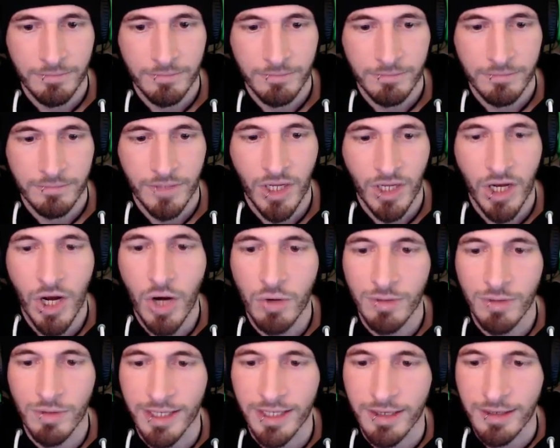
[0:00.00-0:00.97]
All
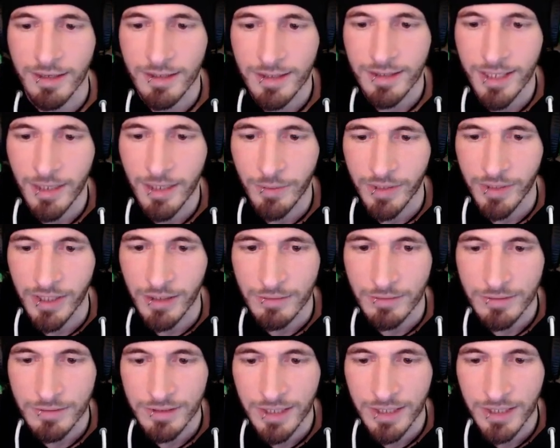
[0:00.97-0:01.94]
right, there we go.
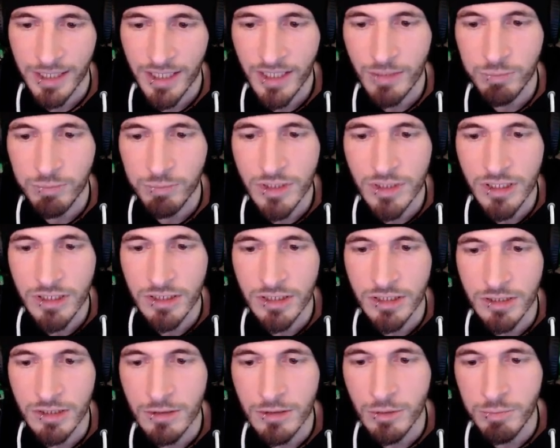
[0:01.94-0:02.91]
There we
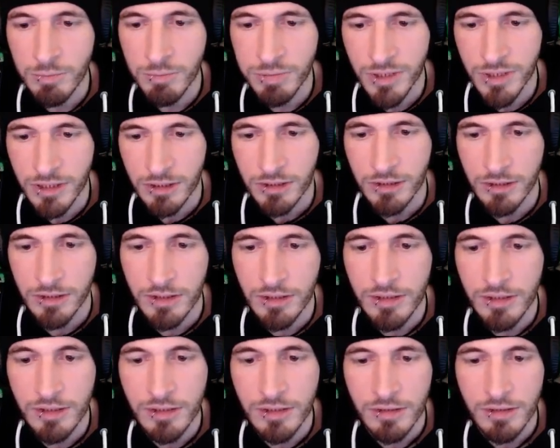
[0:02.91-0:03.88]
go,
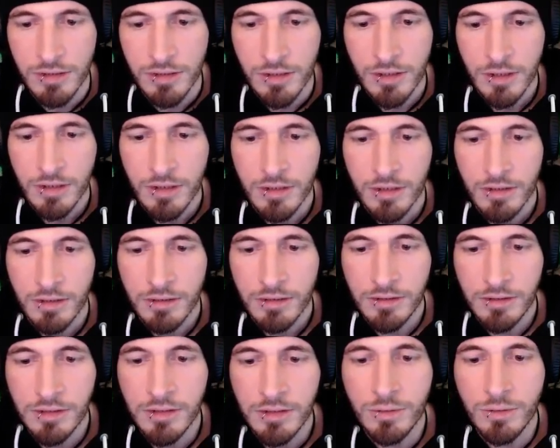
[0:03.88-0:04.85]
witches.
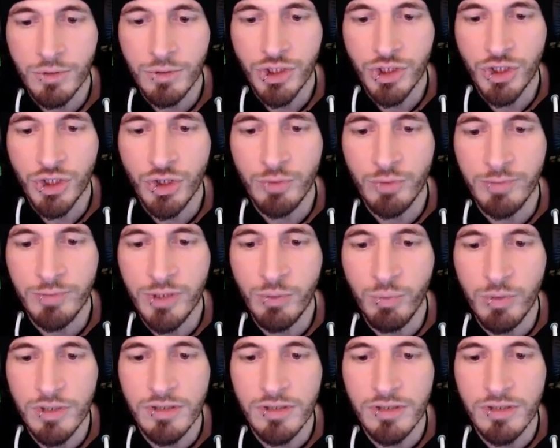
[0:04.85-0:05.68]
Don't shoot me with a